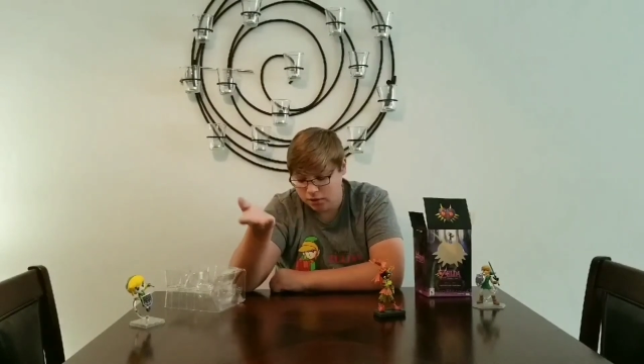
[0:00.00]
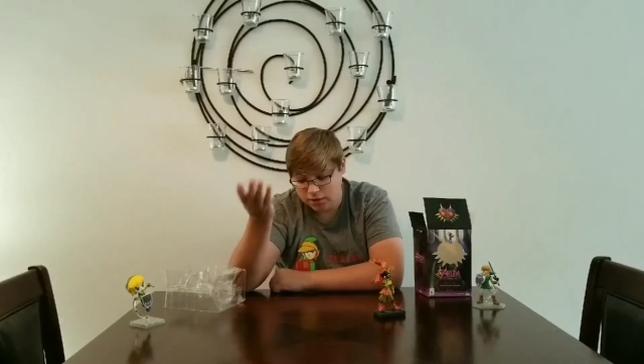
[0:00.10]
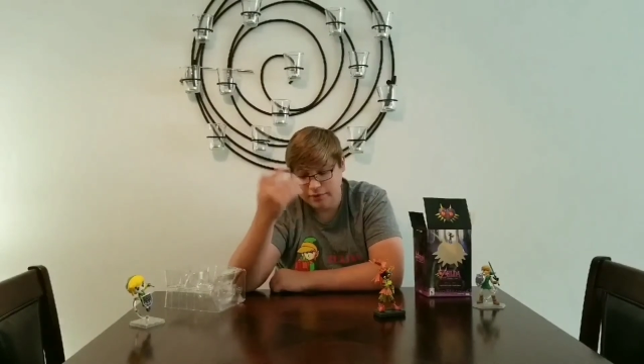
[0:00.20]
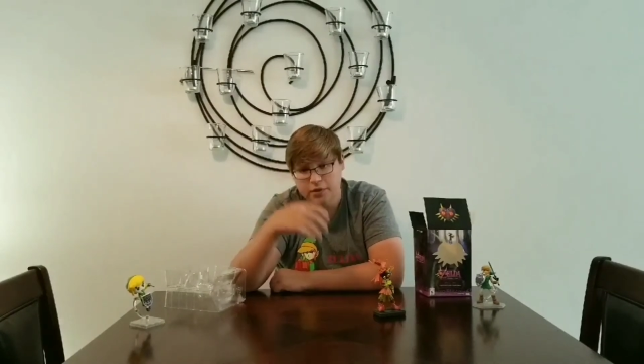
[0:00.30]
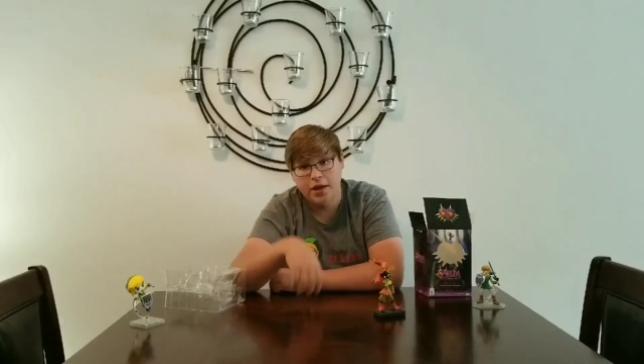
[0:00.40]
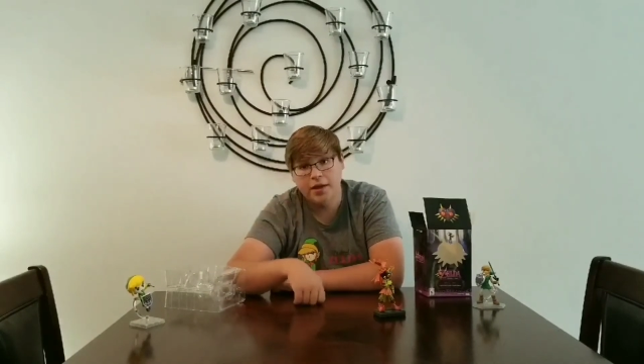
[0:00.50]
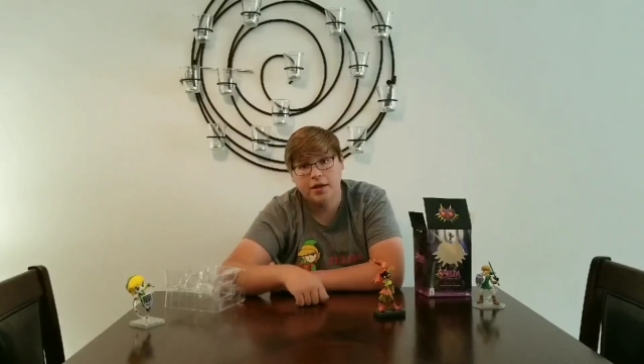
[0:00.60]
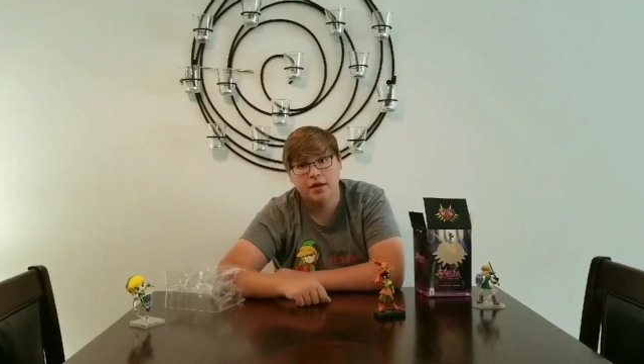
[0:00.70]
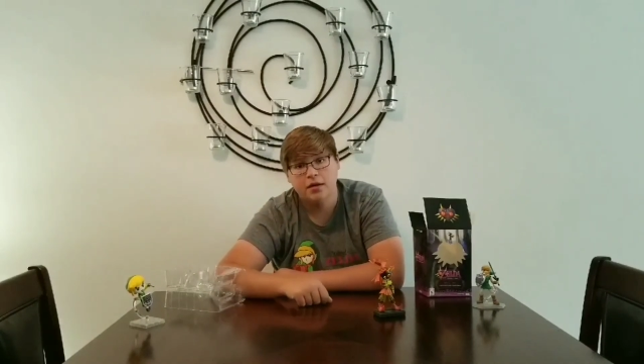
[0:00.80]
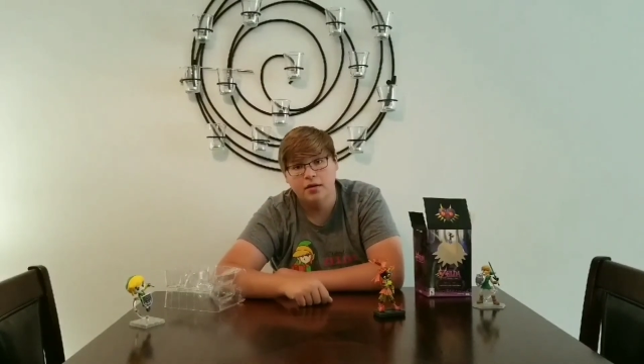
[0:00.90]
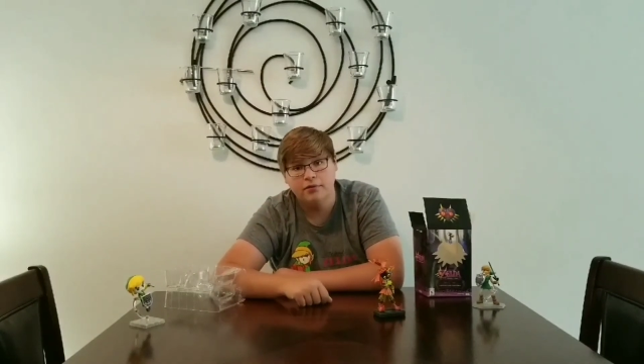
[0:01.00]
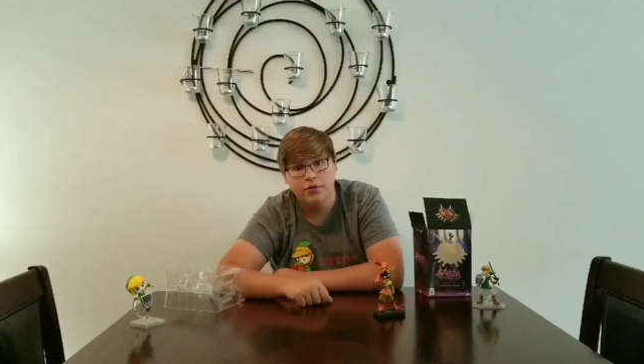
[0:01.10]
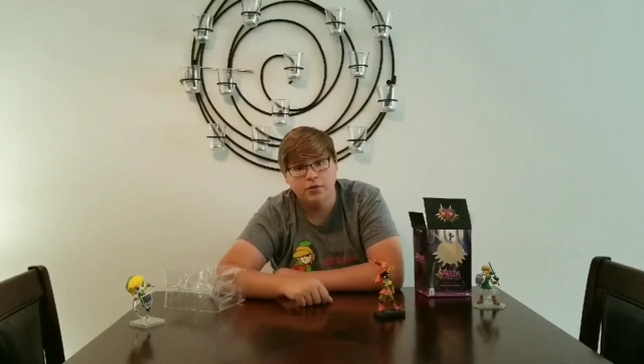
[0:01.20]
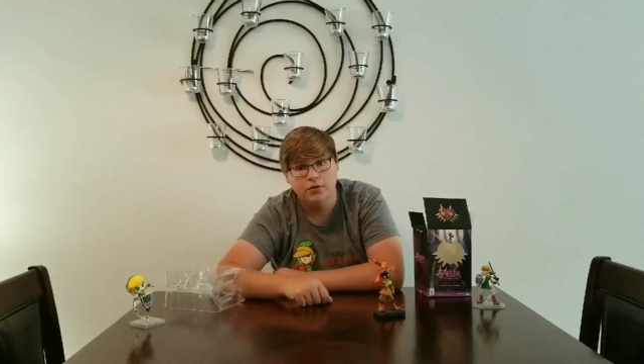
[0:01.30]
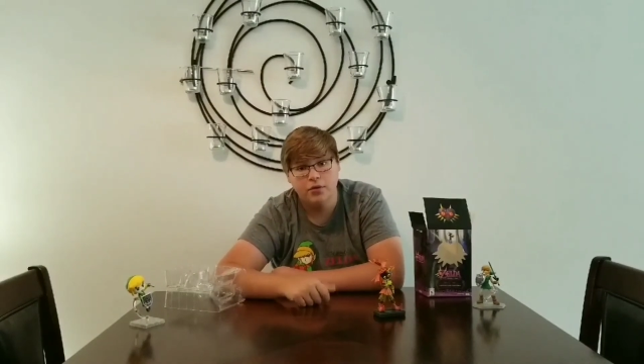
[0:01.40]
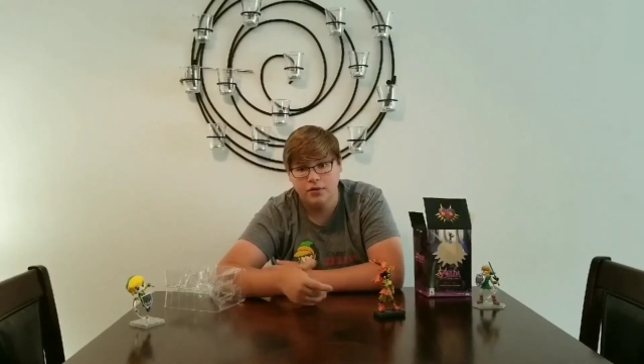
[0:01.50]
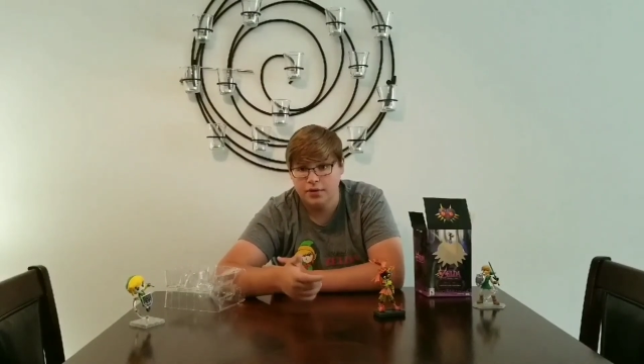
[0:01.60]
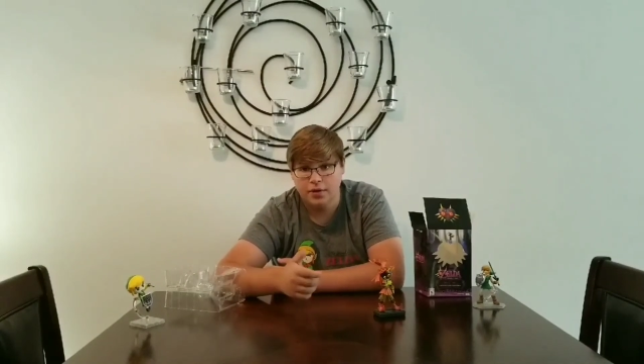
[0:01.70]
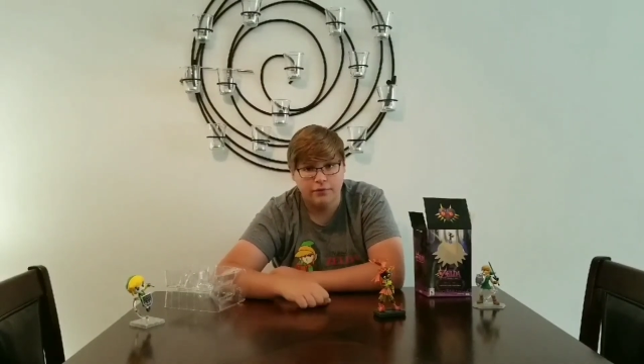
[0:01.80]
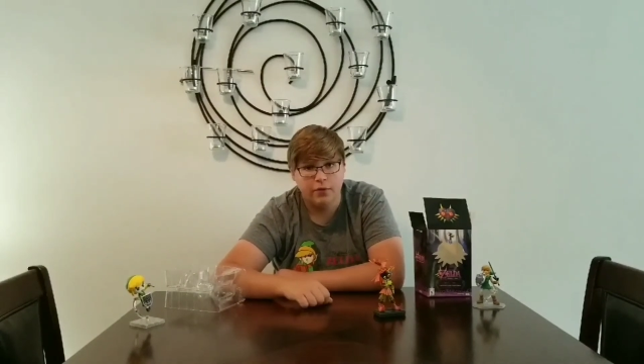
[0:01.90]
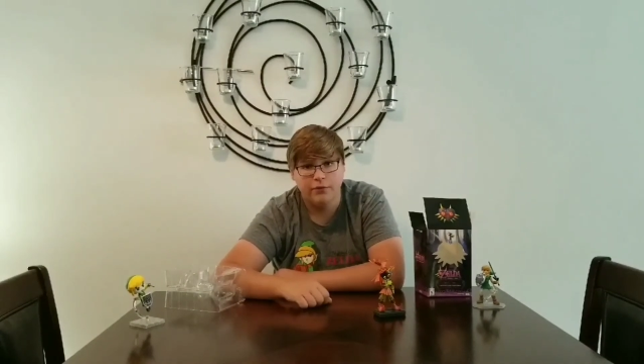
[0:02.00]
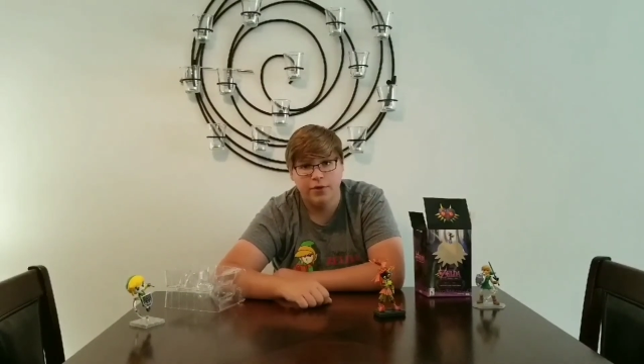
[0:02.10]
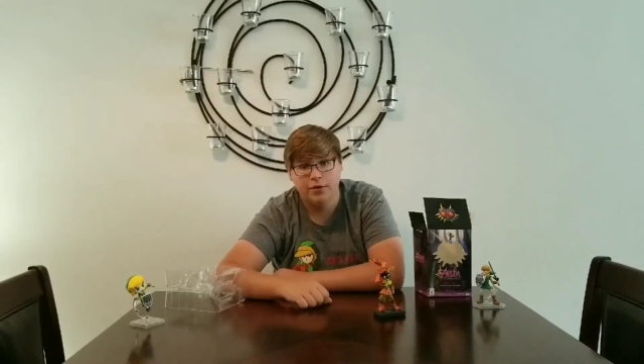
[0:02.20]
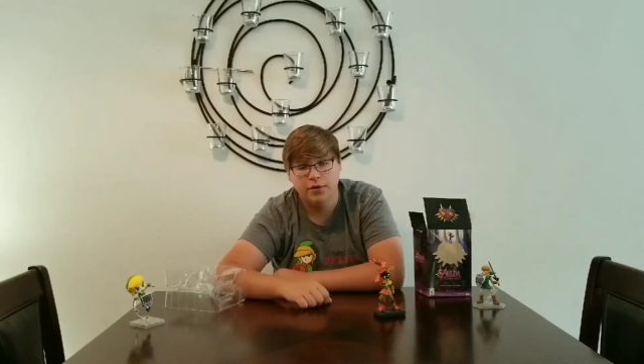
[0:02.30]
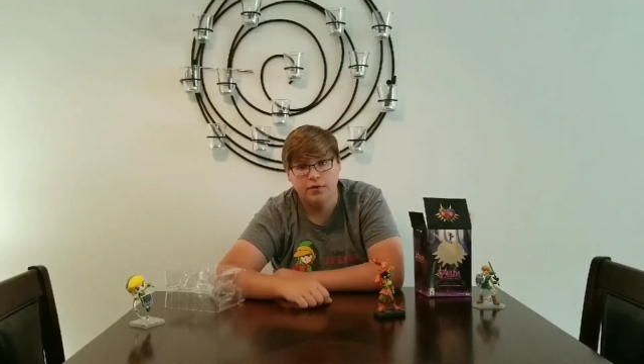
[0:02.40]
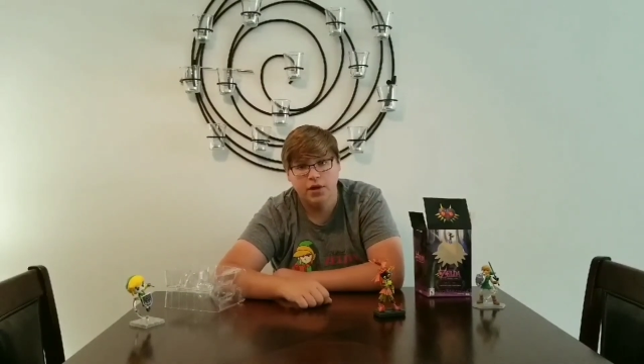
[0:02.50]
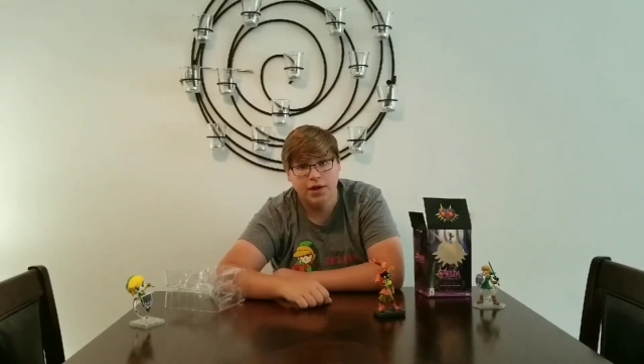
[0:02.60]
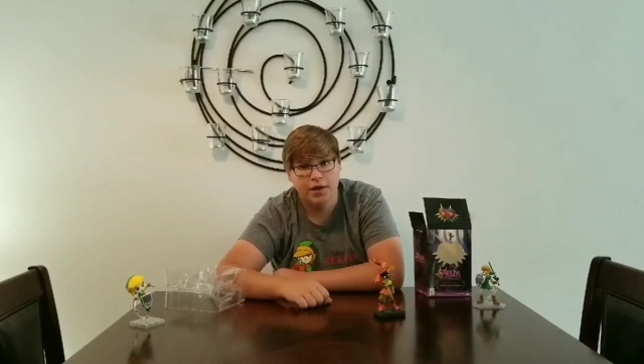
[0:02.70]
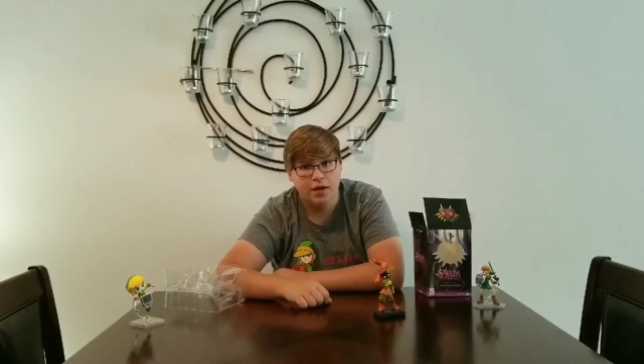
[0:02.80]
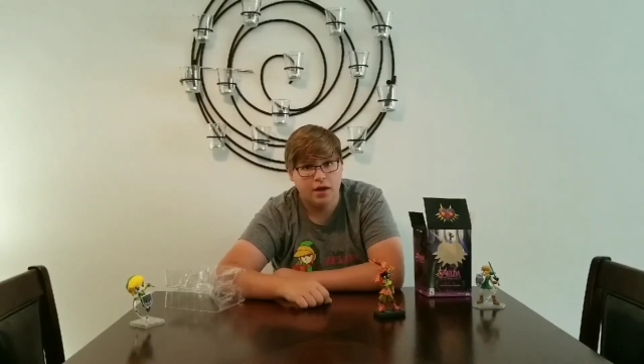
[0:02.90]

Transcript: leave a like if you you know feel free to leave a like.